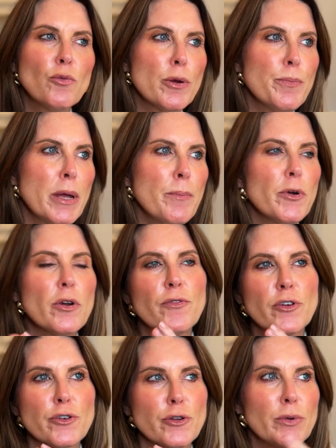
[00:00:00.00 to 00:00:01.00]
remember,
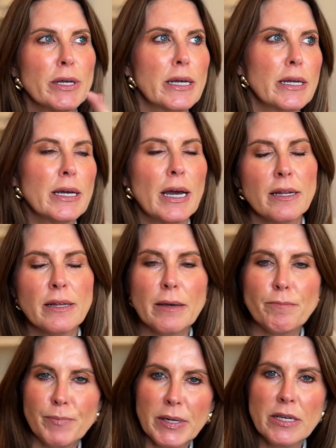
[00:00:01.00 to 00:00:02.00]
if you're doing any kind of like
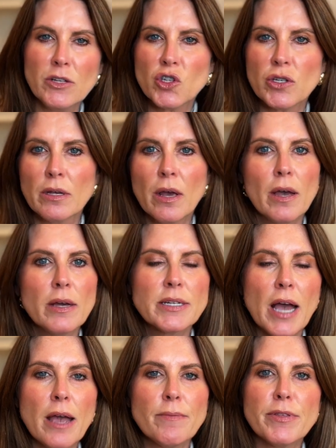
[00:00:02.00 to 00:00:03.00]
beach
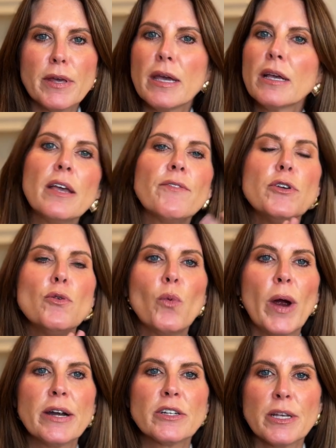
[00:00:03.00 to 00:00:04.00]
type thing, if you
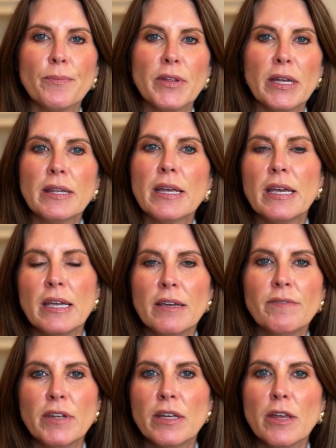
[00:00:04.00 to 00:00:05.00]
wear something in the
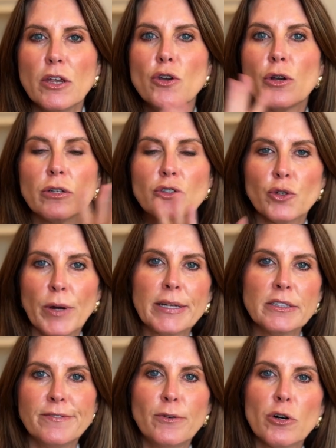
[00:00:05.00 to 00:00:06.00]
evening, that you can
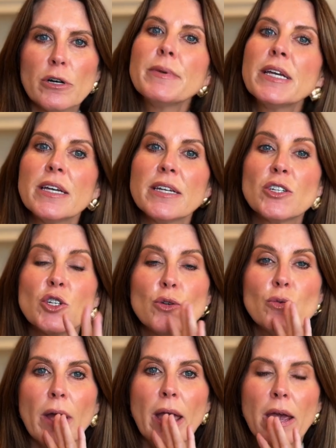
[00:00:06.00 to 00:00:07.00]
transform it
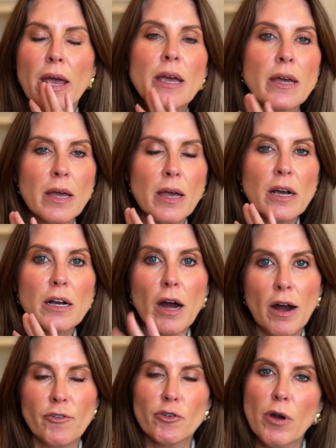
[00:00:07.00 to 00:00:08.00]
to a
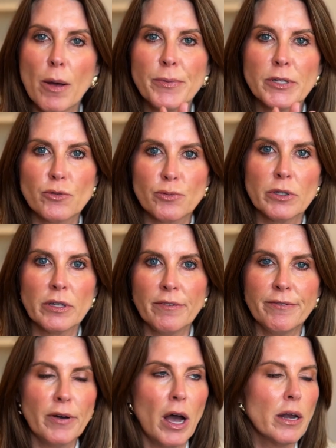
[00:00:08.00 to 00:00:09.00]
cover up is really
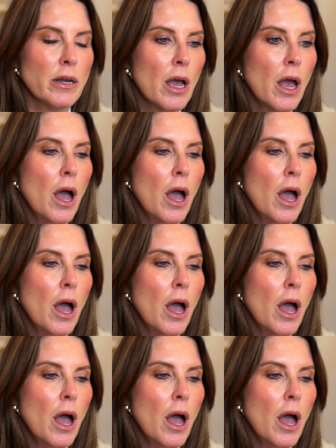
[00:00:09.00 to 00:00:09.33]
fun.